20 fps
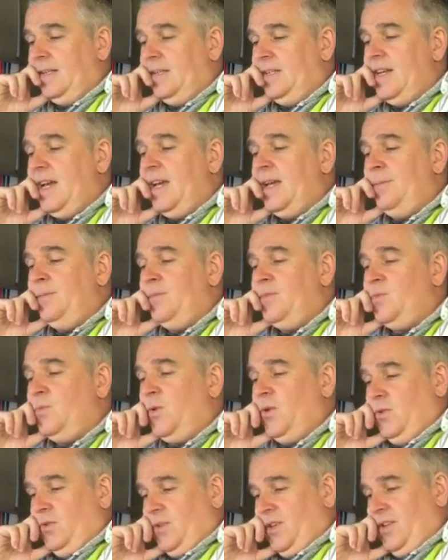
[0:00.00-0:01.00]
James
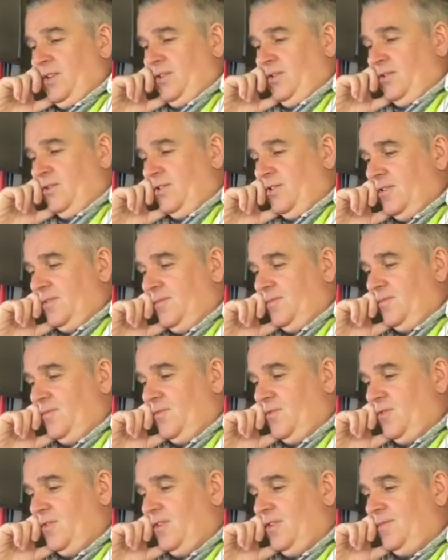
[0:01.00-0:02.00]
Wilkins,
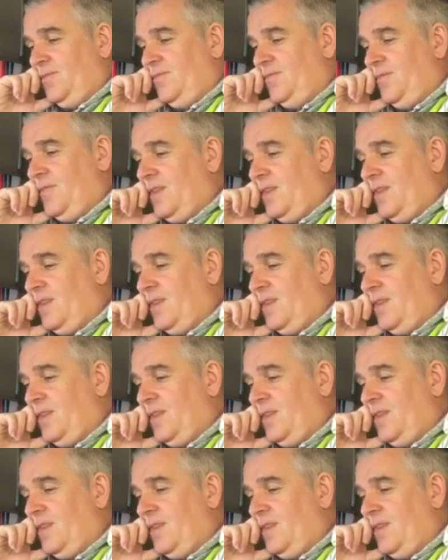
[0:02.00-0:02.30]
right?